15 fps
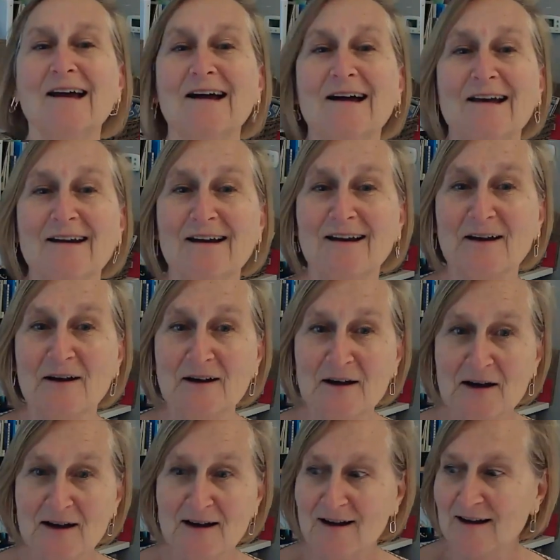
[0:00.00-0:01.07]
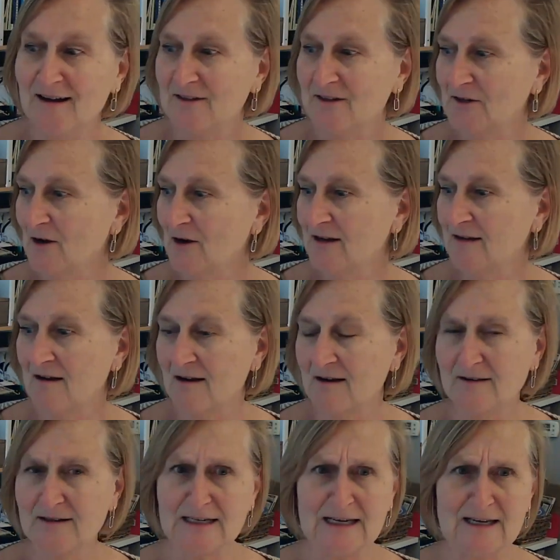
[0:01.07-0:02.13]
And,
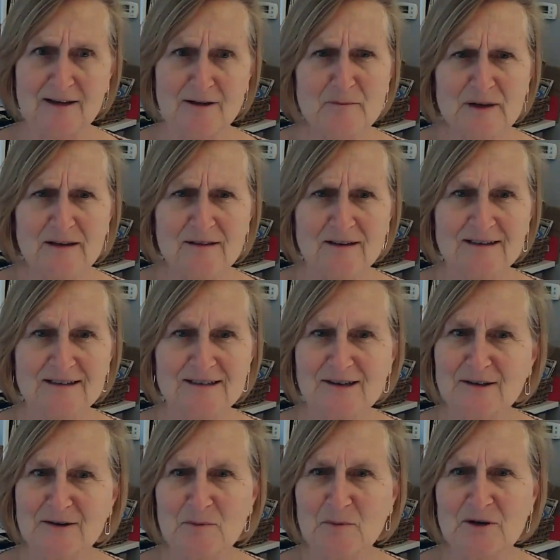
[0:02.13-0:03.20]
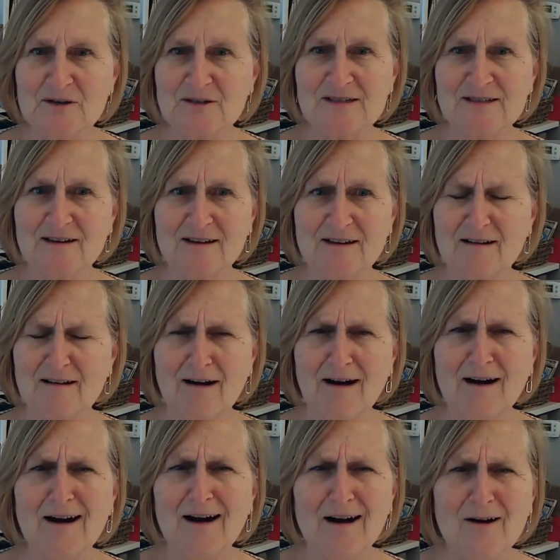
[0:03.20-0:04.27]
it hit me like a ton of bricks. Like,
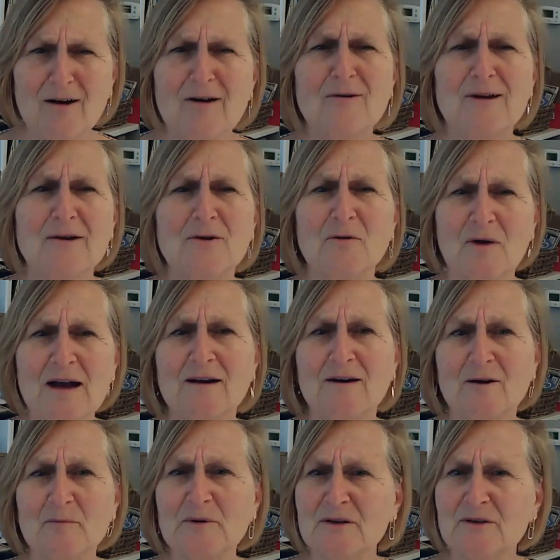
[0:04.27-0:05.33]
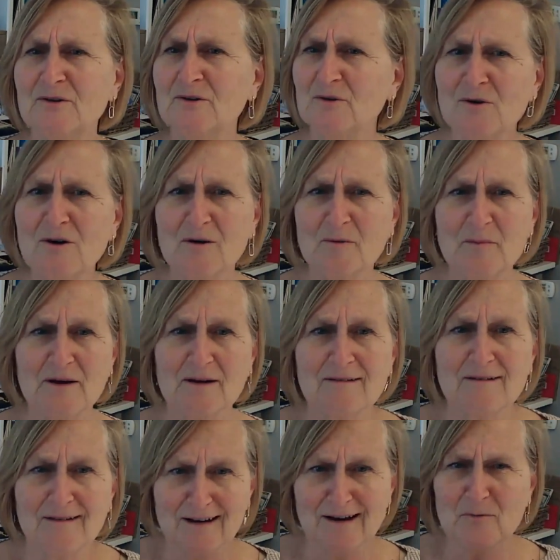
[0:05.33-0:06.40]
okay, great, I'll be in New York, but
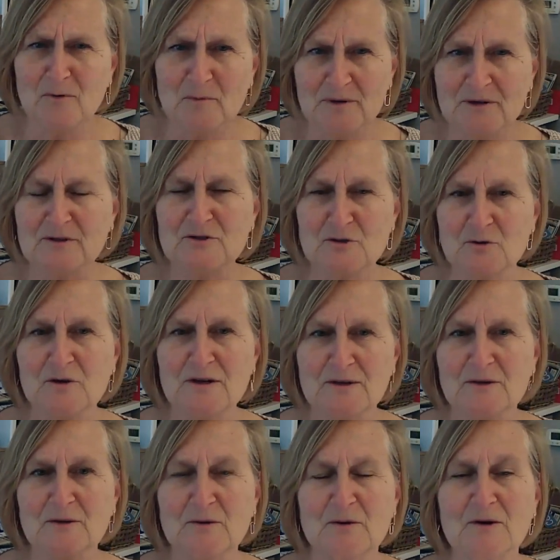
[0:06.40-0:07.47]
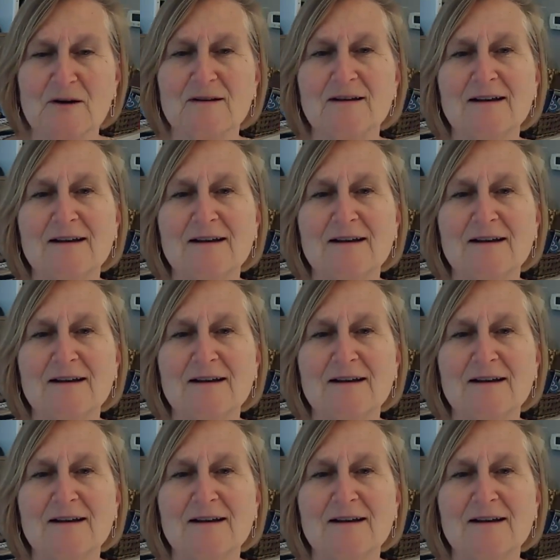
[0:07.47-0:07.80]
I won't be enjoying New York.